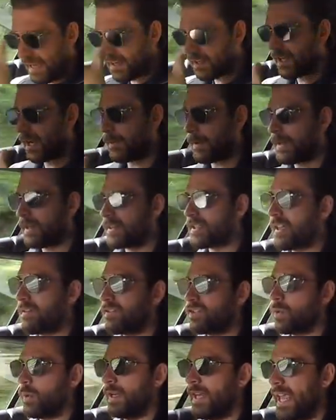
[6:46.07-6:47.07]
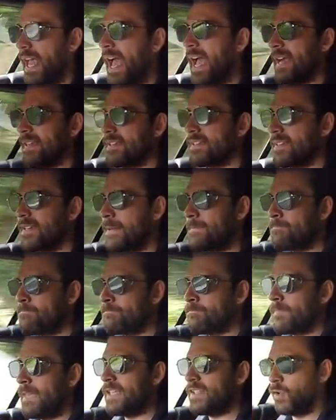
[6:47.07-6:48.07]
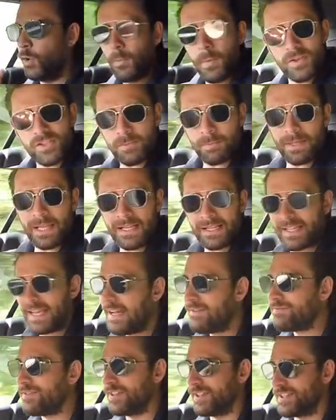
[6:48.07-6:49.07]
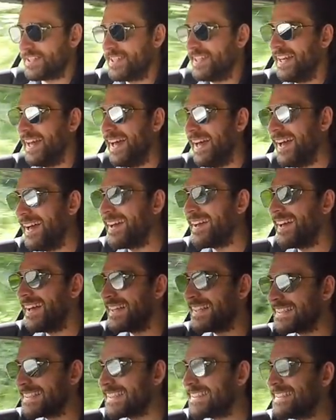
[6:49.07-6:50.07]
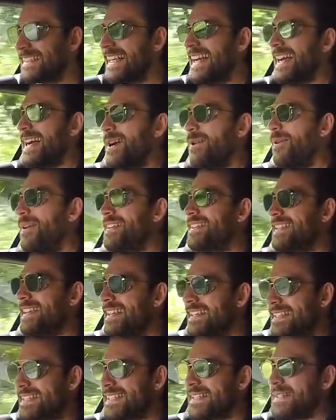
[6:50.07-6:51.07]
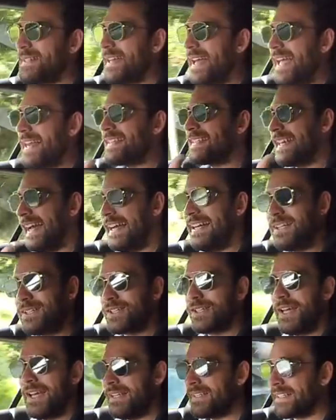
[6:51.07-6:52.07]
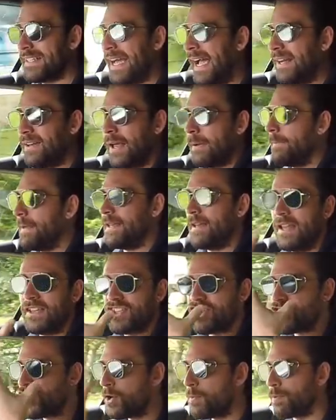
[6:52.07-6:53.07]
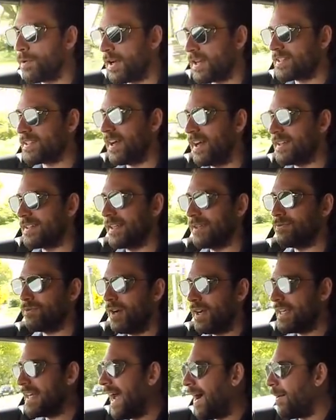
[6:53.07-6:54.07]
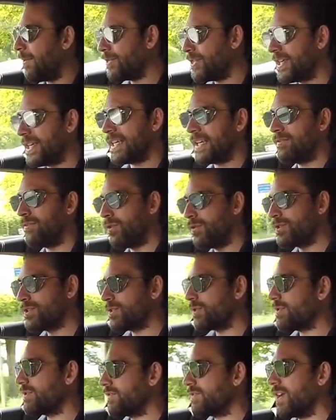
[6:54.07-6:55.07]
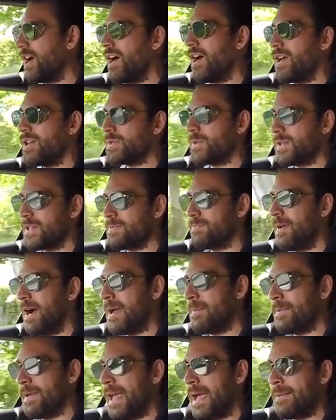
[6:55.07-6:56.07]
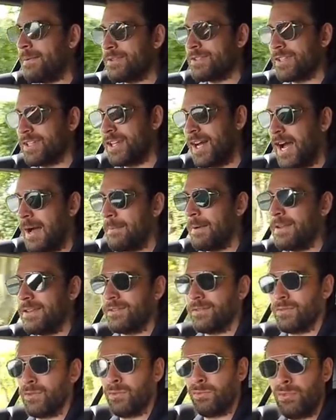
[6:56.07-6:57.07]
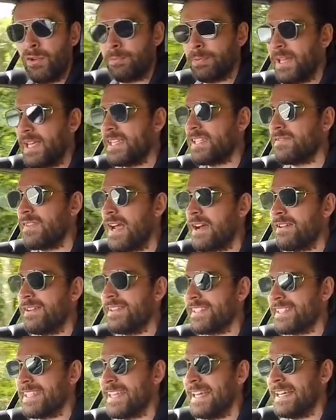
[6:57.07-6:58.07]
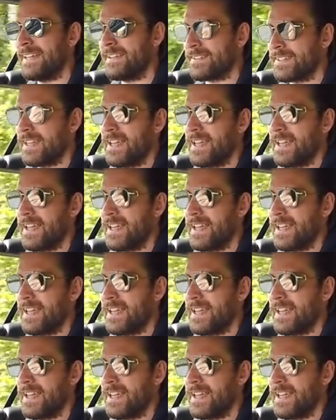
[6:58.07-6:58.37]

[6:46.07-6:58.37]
incoming 720S, is almost a blank canvas, which is, it's super exciting. Right now I'm thinking of all sorts of cars which might be able to come and replace various things,